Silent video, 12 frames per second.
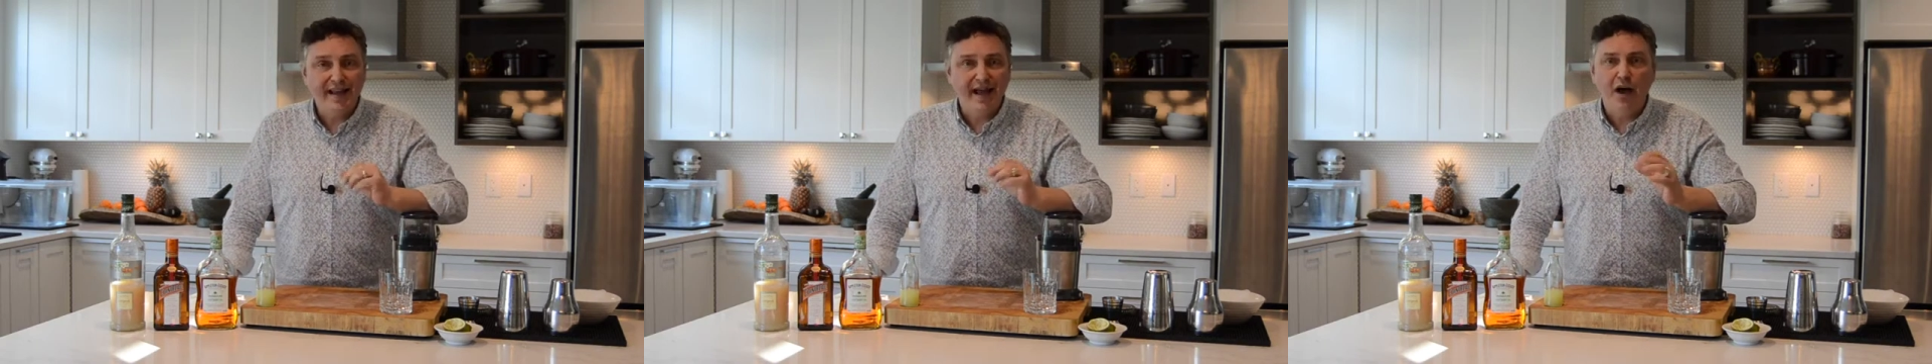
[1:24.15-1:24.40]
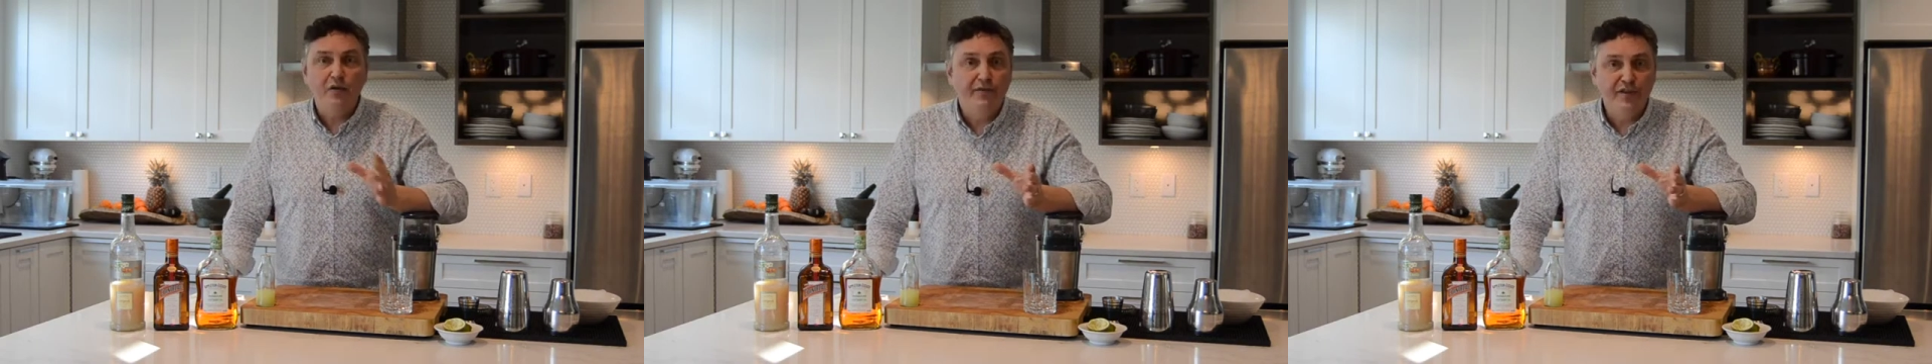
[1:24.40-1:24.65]

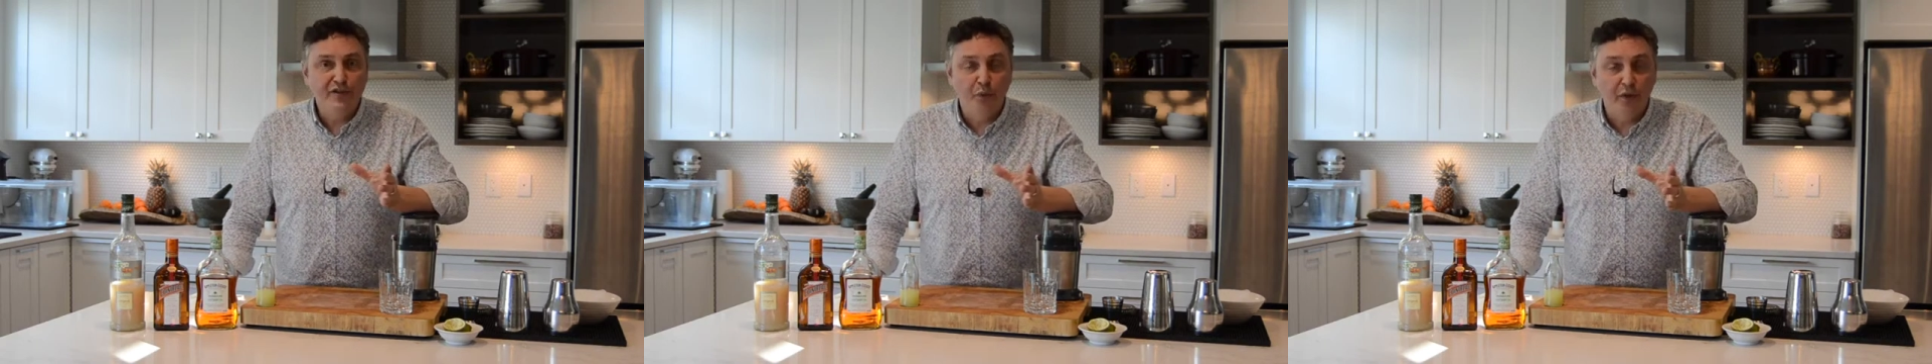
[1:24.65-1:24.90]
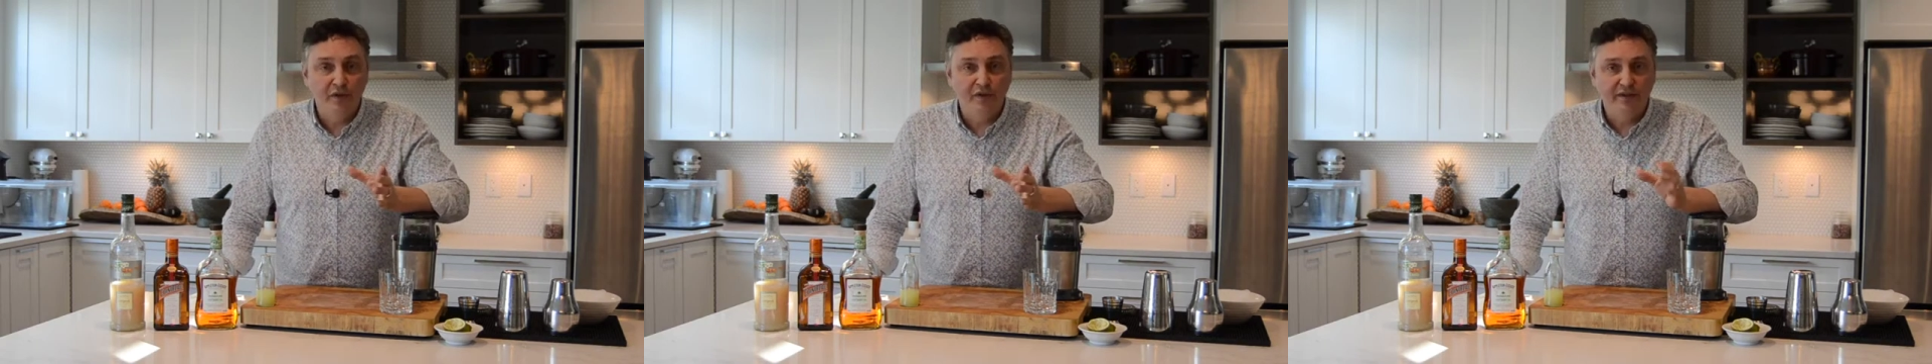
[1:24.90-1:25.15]
out of this
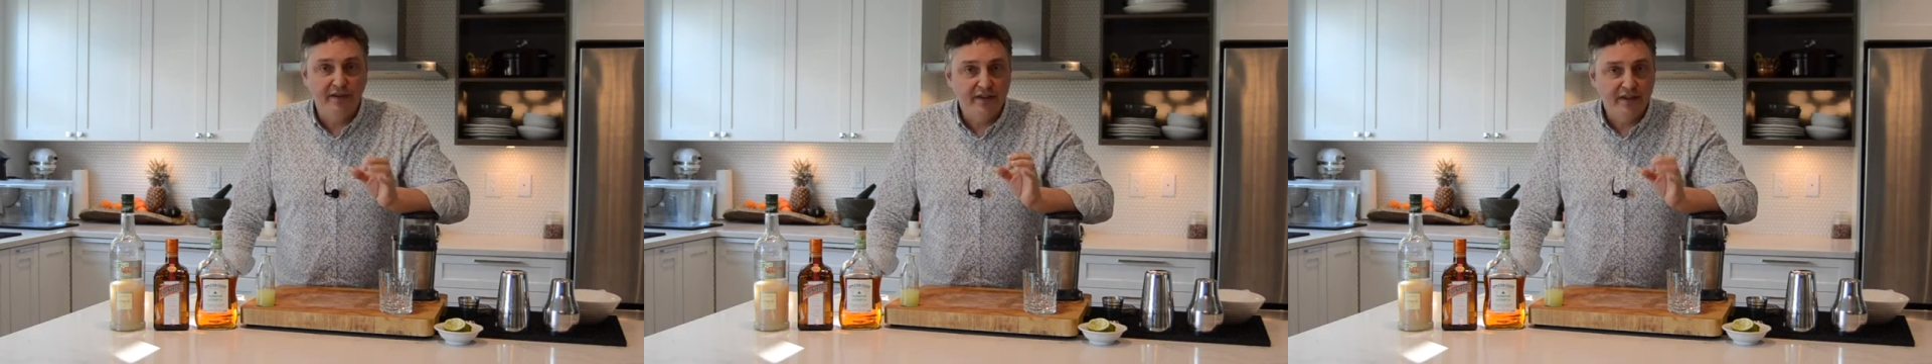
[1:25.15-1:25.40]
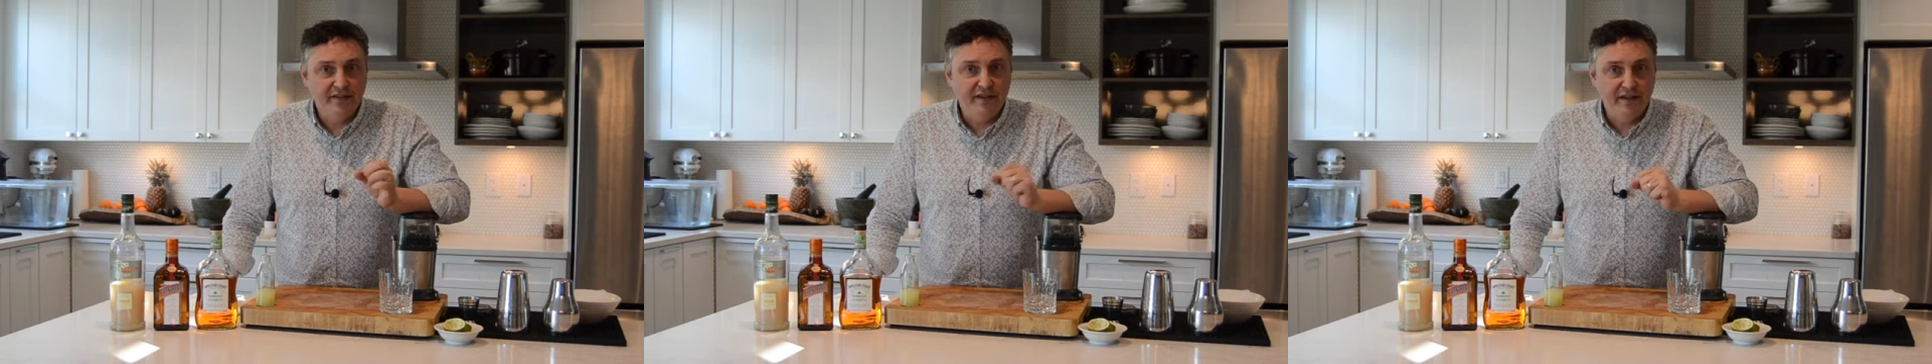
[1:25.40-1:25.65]
world
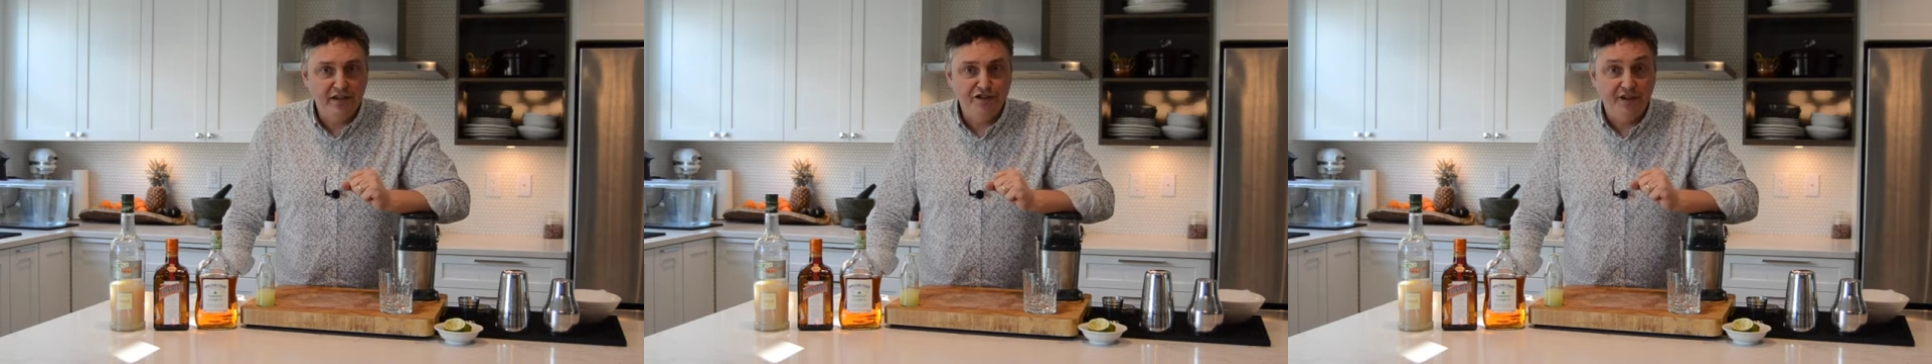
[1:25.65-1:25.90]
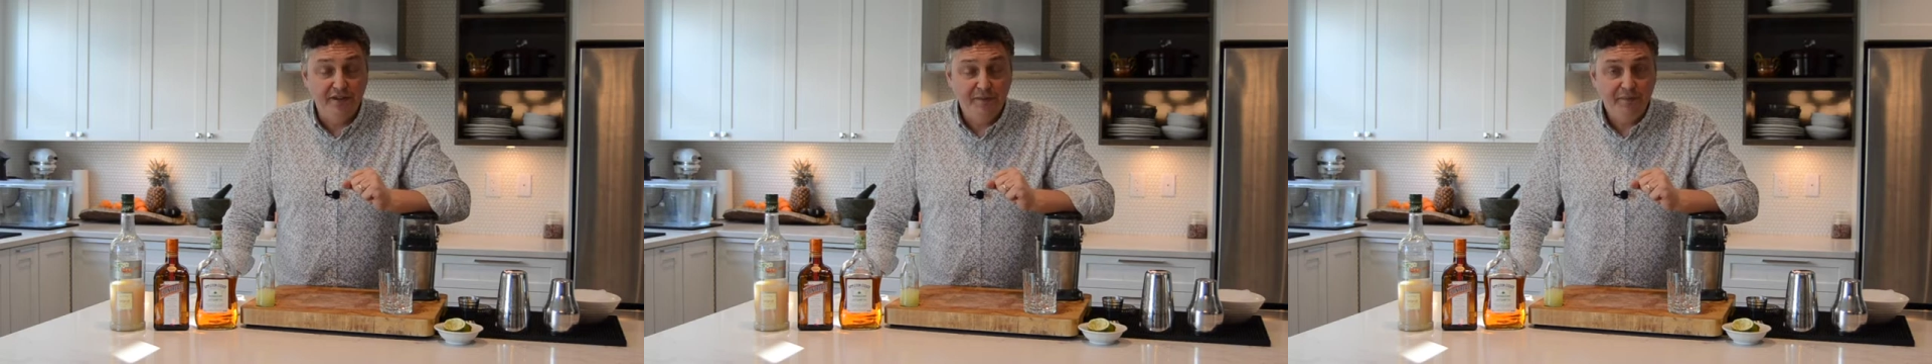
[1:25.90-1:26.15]
in Tahitian.